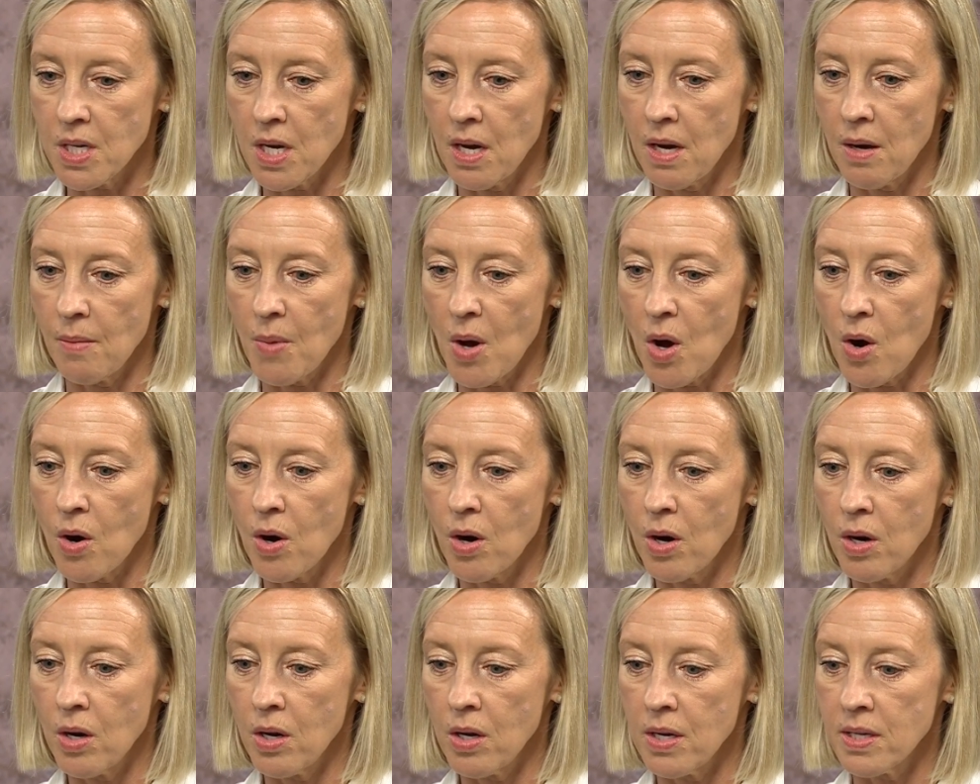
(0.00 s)

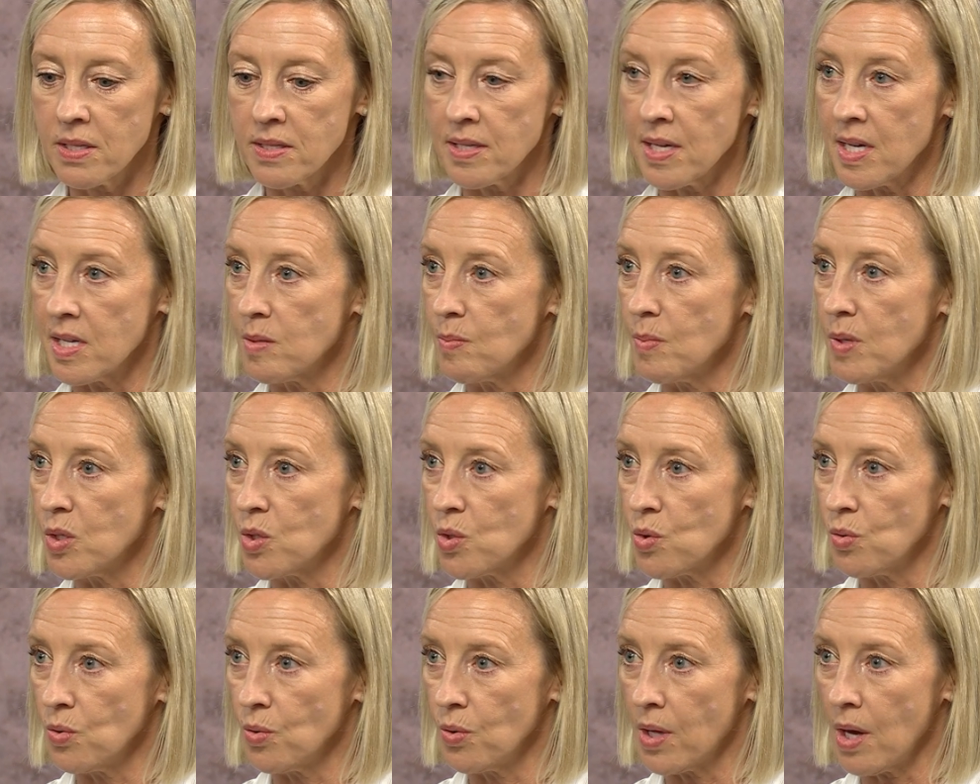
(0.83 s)
our assessment
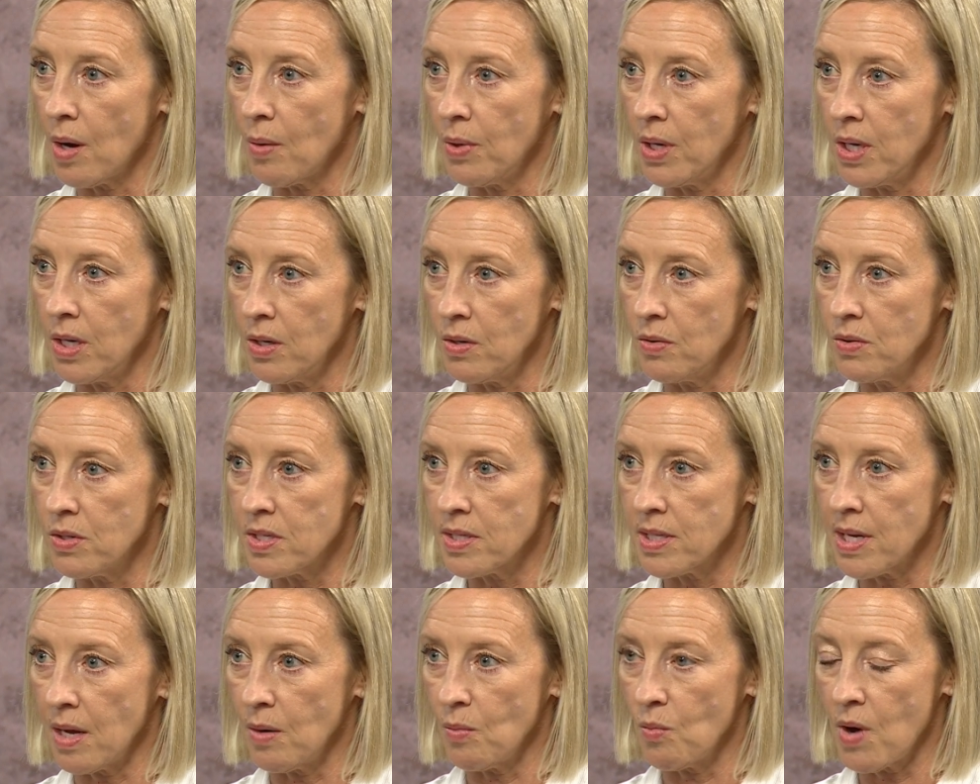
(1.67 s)
tool that we use
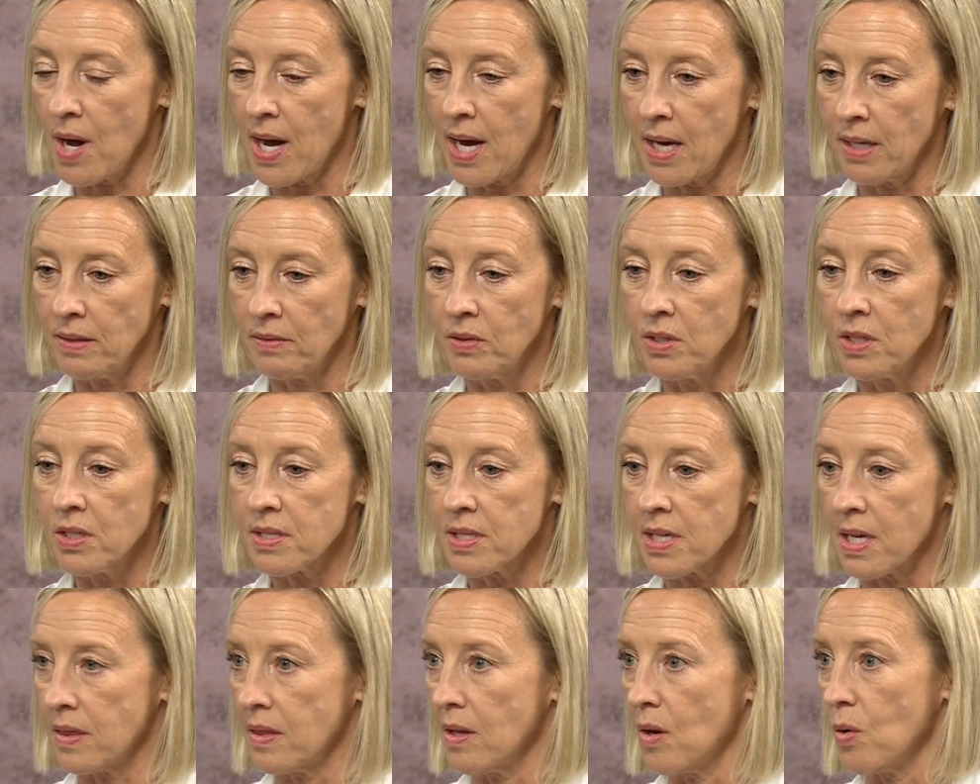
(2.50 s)
statewide looks
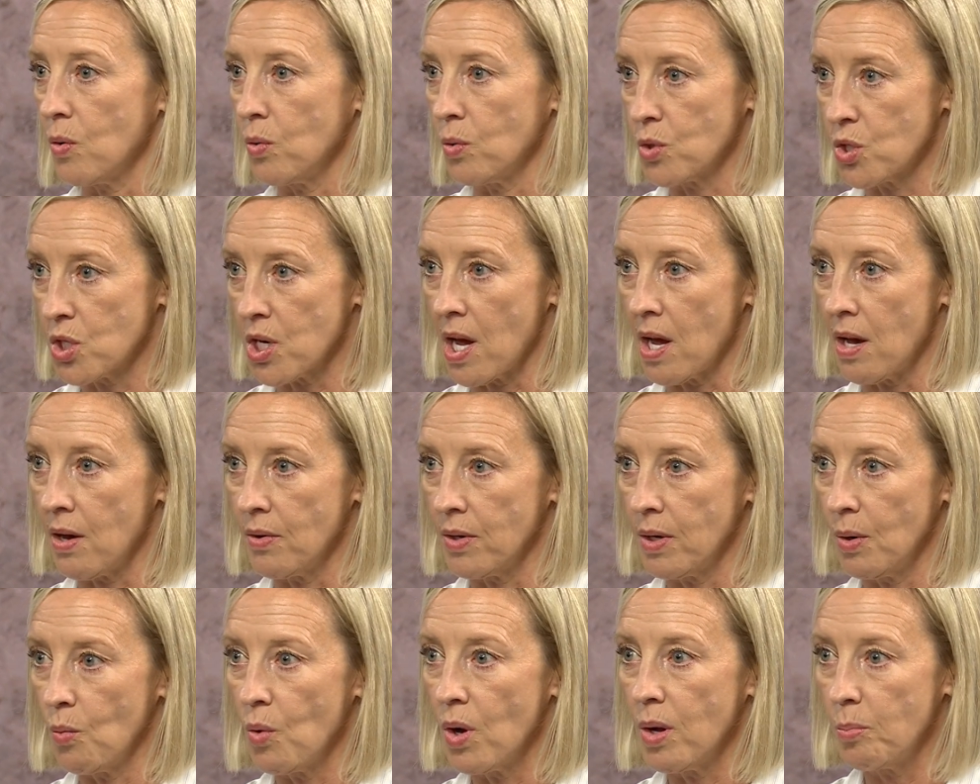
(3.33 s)
at the whole child,
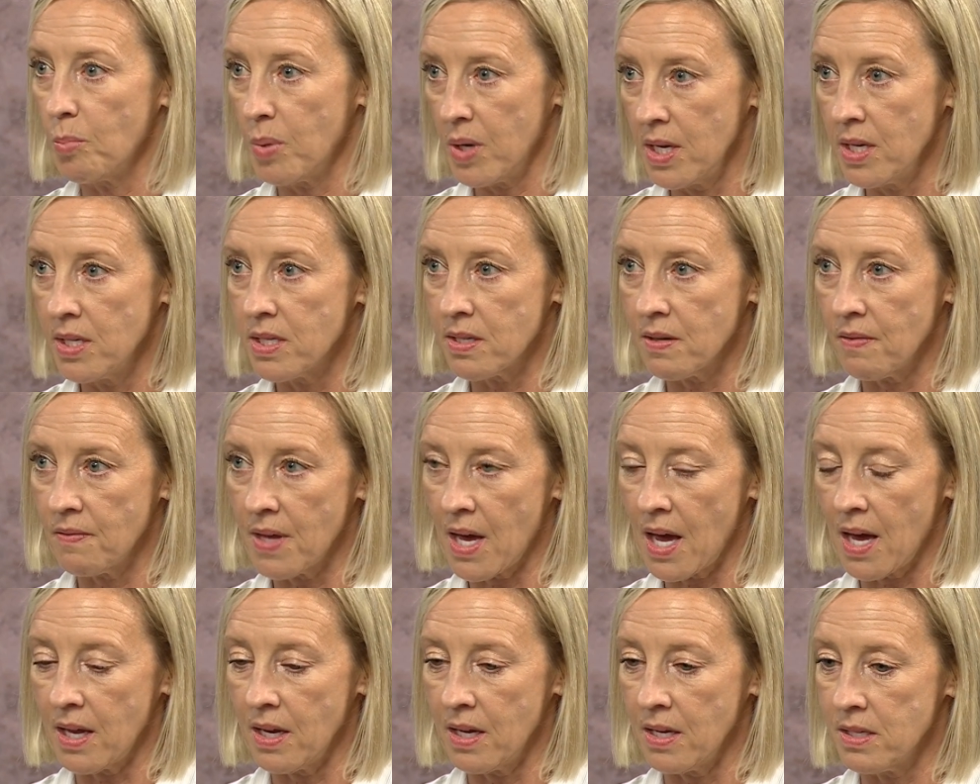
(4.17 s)
and one piece of
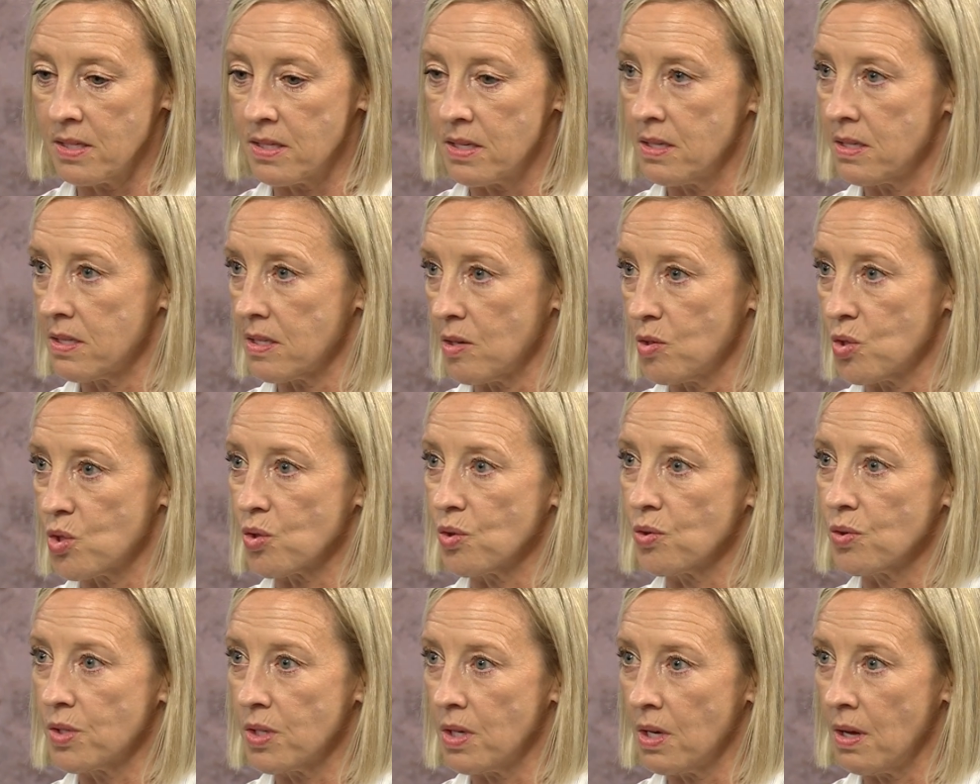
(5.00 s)
that is the
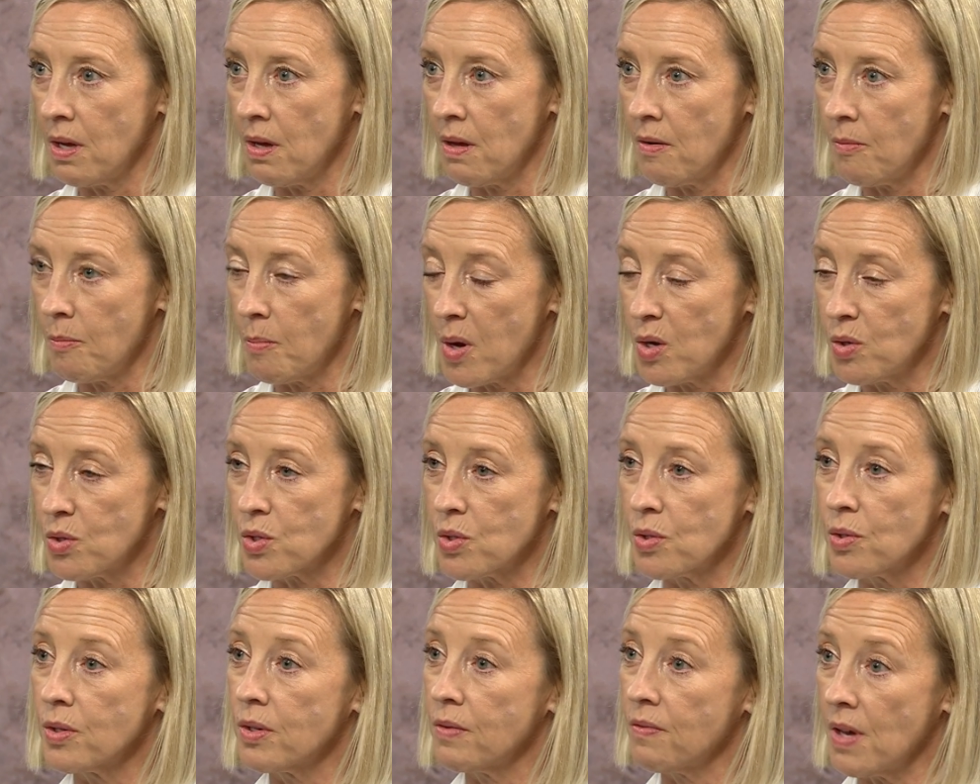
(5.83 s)
social
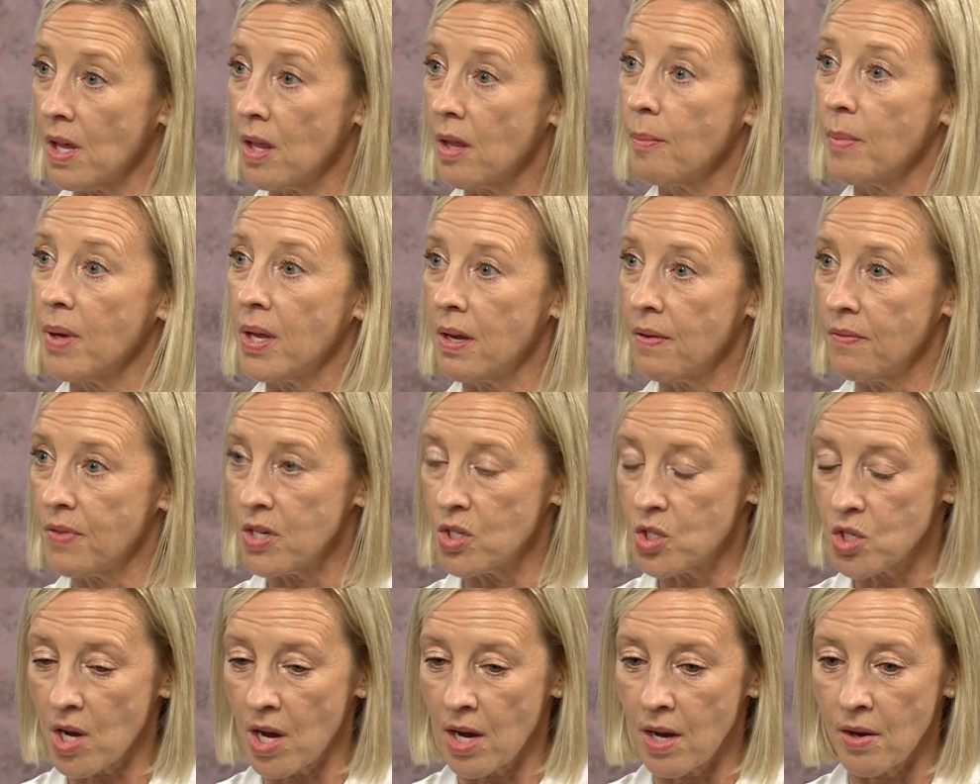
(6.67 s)
emotional development of the
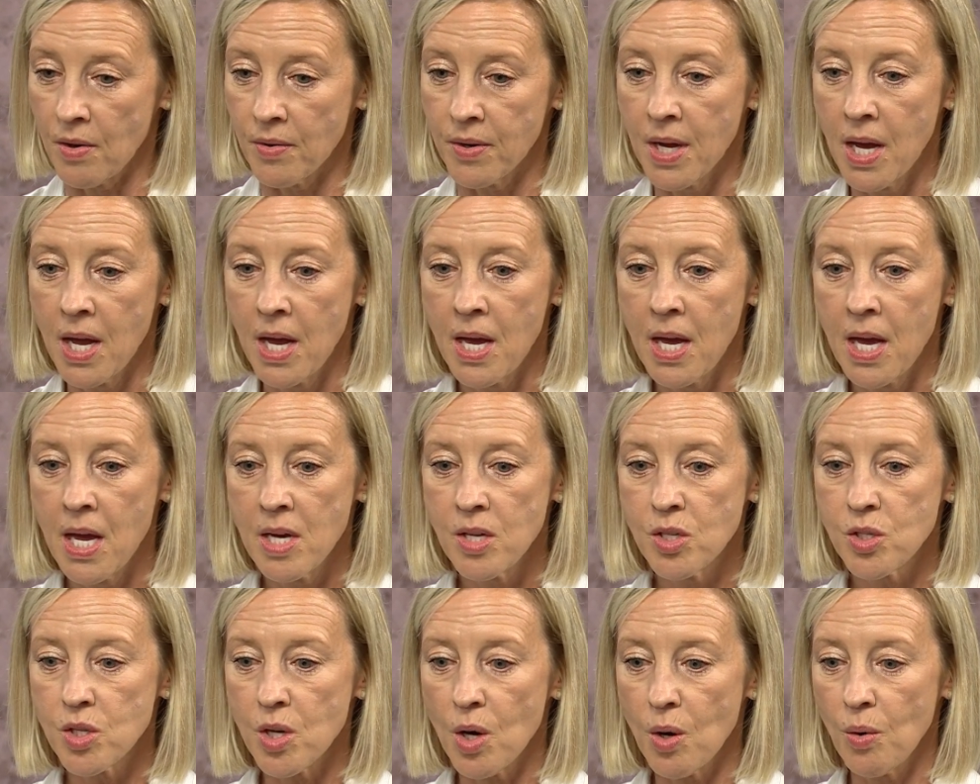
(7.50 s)
child.
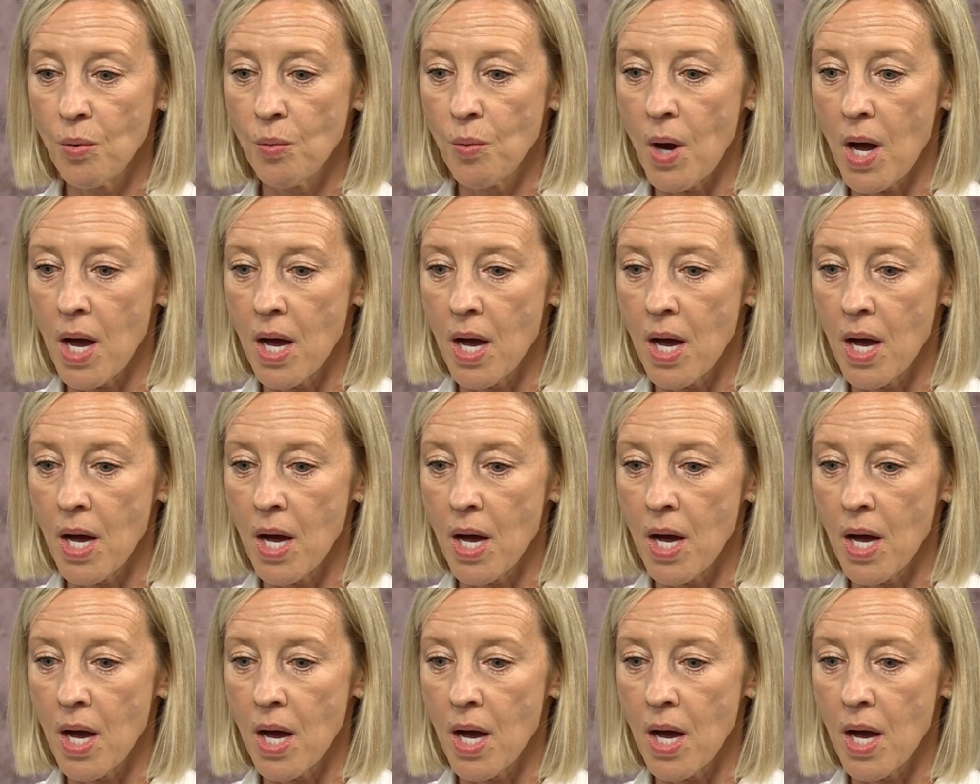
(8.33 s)
So